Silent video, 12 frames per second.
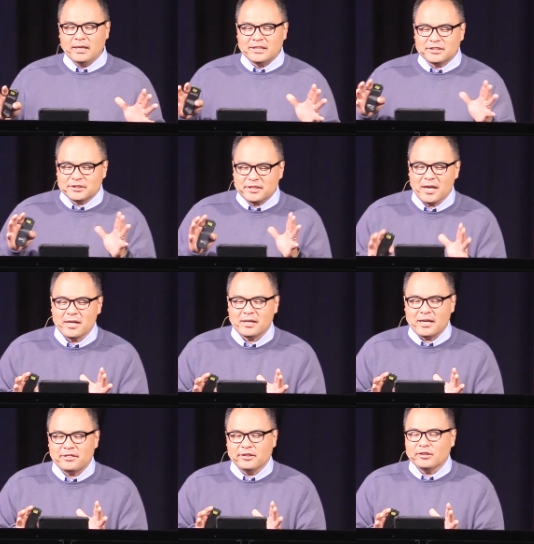Instead,
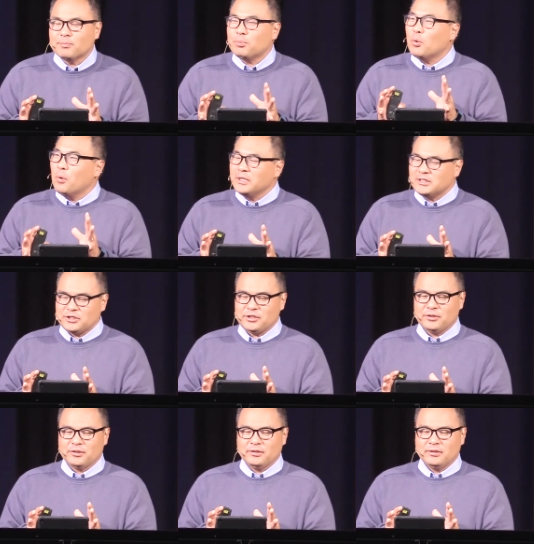I think the point
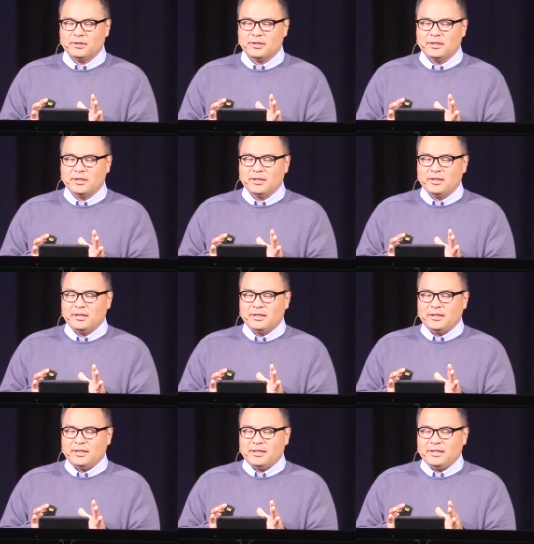here
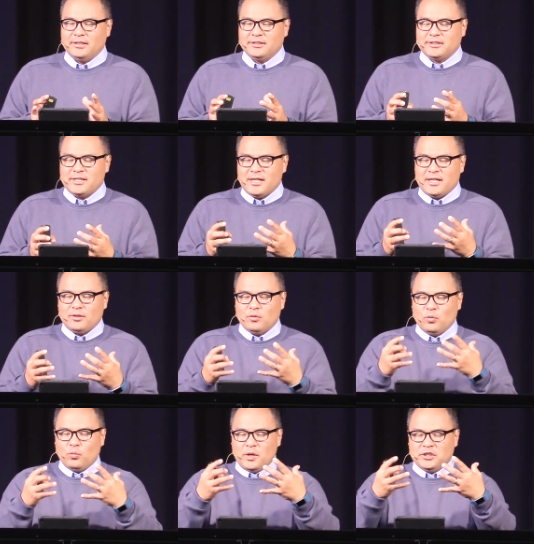is that
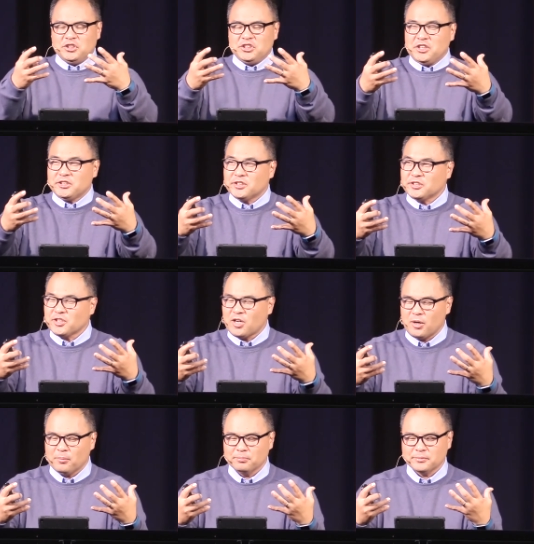when Jesus
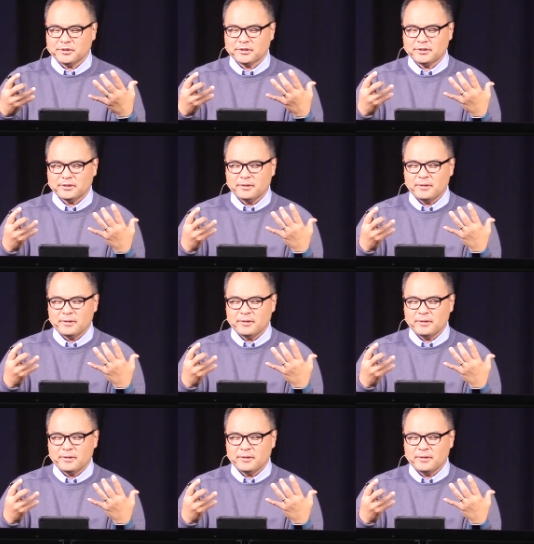comes,